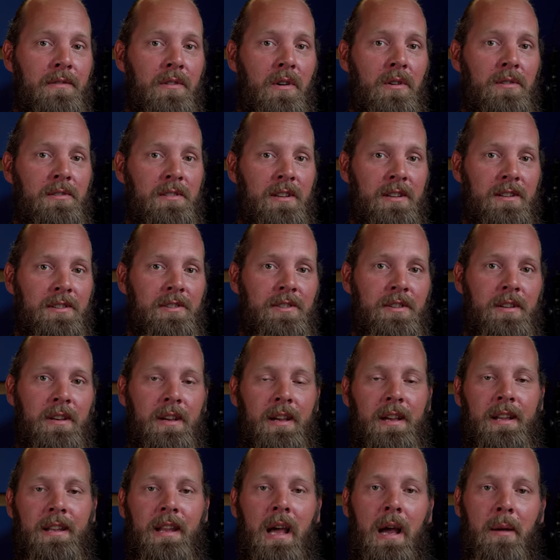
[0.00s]
voltage
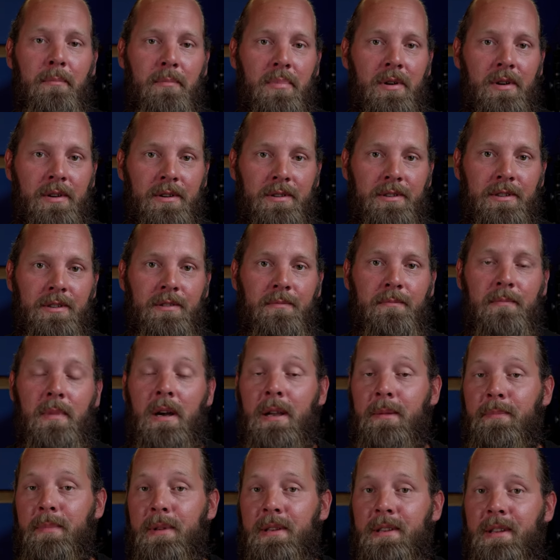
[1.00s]
and amperage
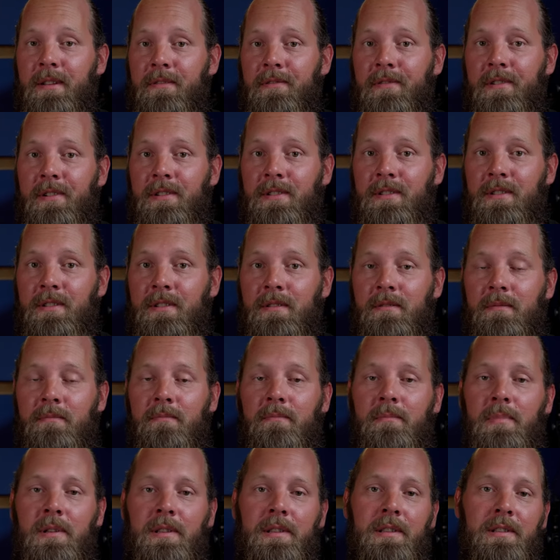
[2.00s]
might be different,
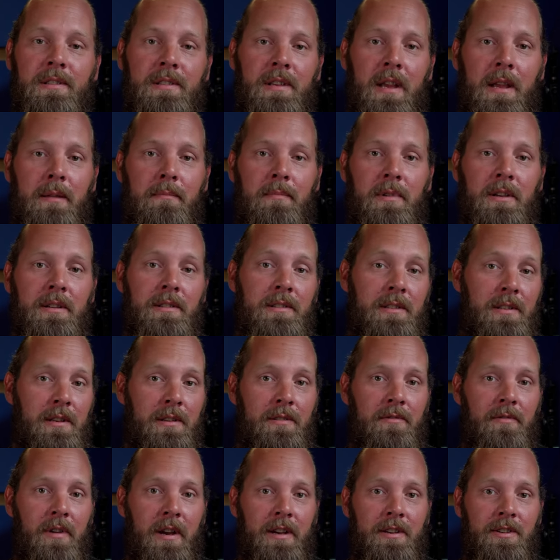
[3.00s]
but the same
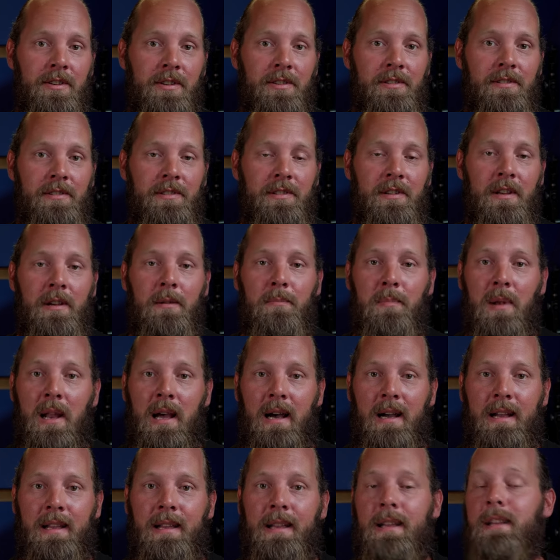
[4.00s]
considerations
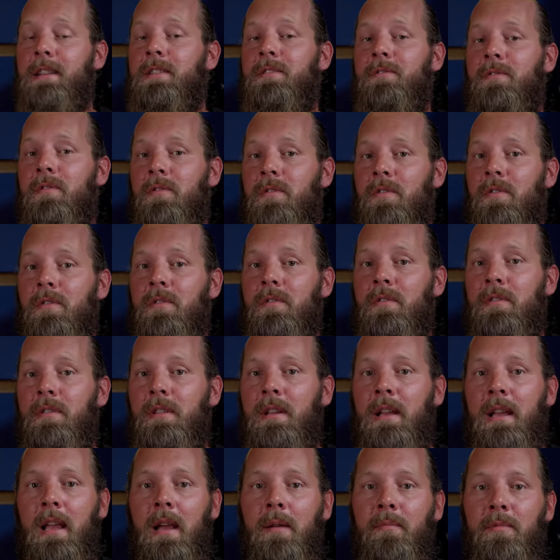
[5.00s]
apply as for
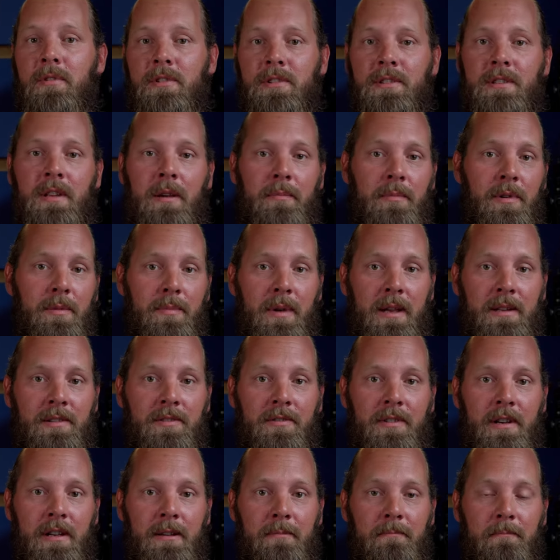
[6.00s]
the camera's dummy
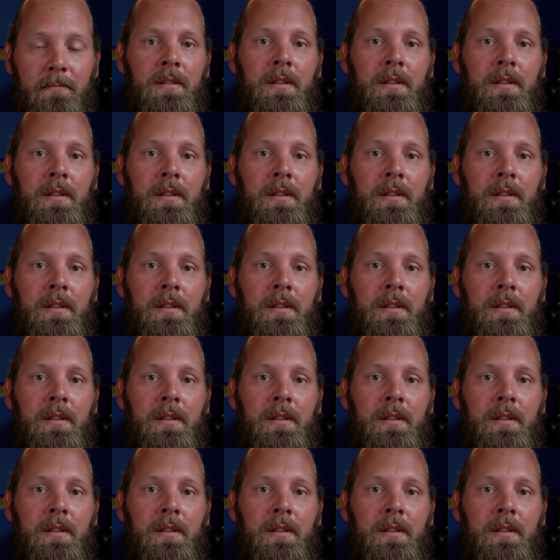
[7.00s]
battery.